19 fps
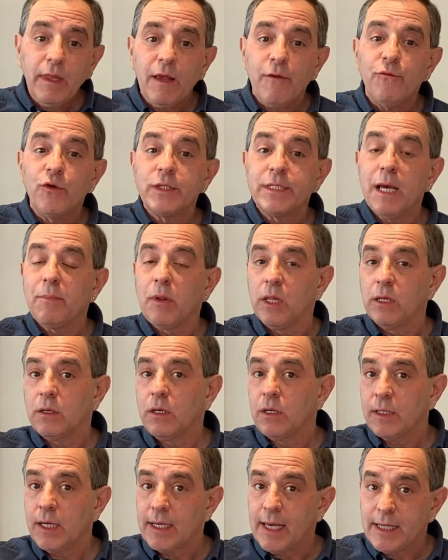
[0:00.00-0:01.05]
for example,
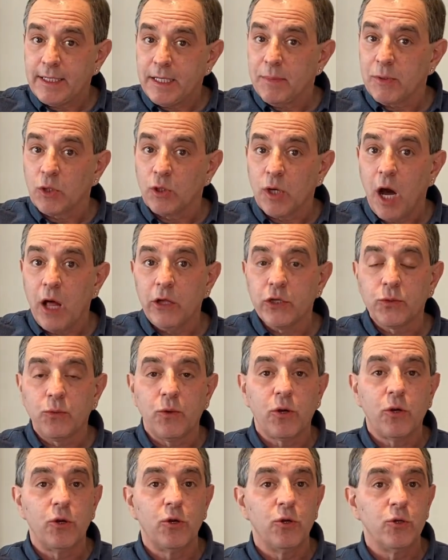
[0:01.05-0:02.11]
typical college
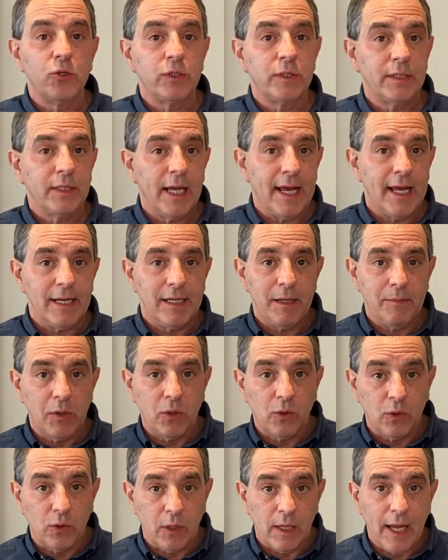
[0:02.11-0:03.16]
workers and
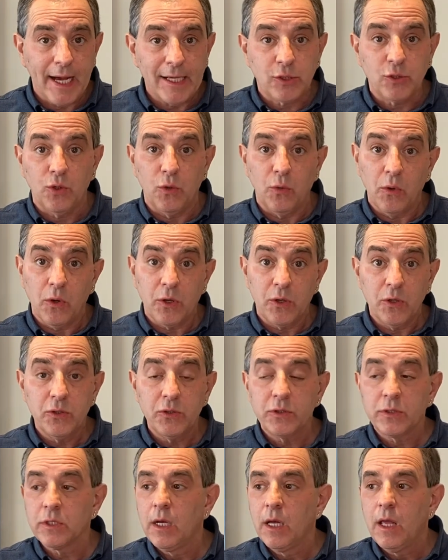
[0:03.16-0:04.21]
typical high school
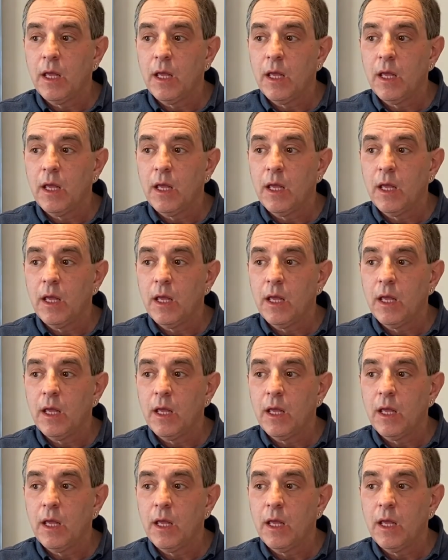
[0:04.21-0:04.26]
workers